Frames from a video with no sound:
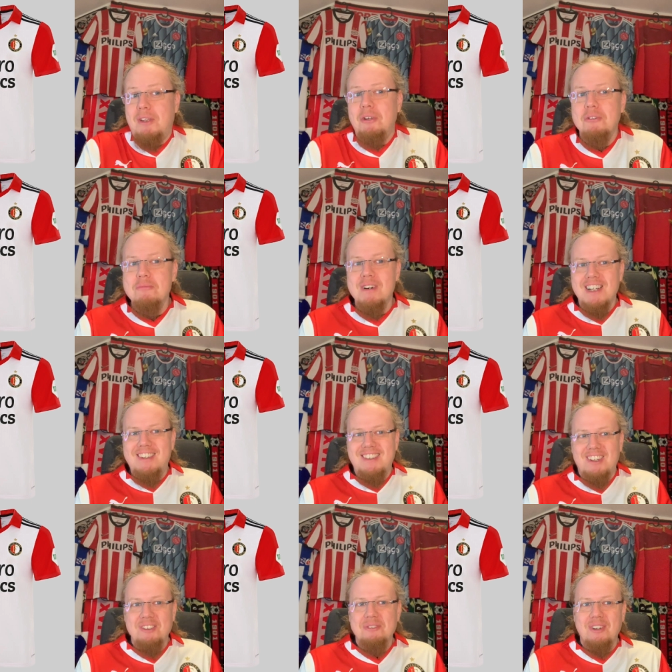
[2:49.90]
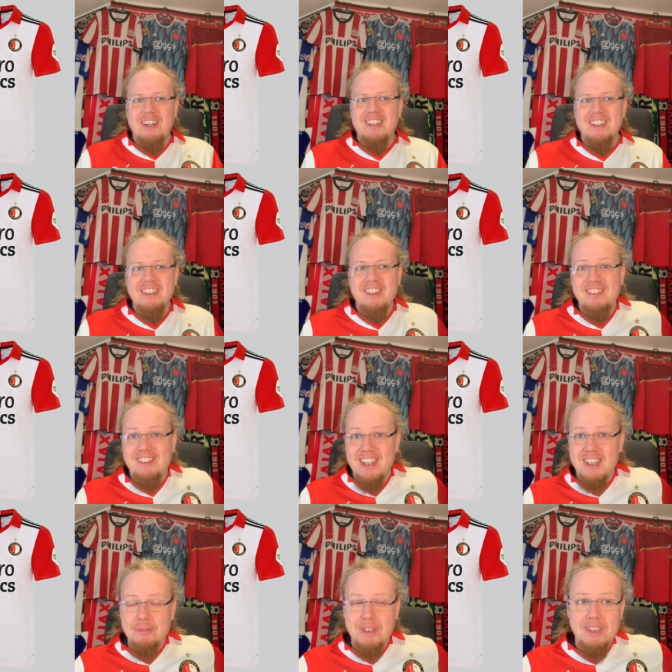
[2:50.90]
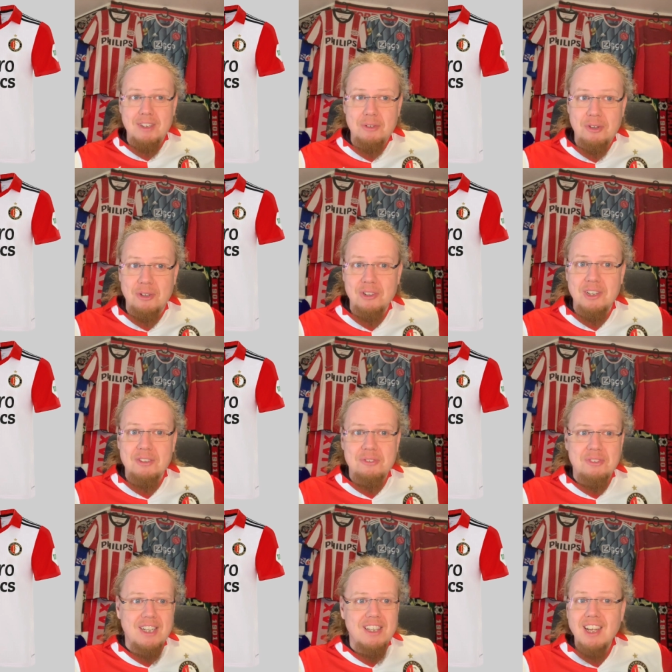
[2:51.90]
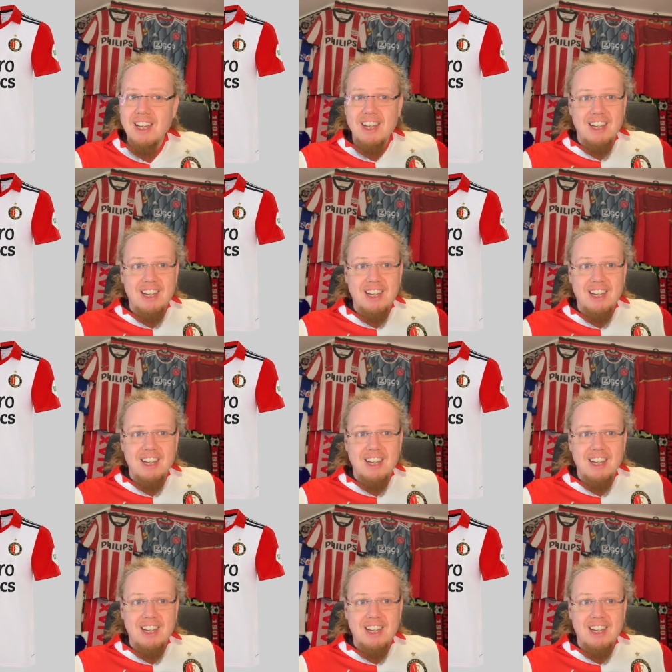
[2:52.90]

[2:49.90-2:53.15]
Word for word: too much on, on the side where the color is red.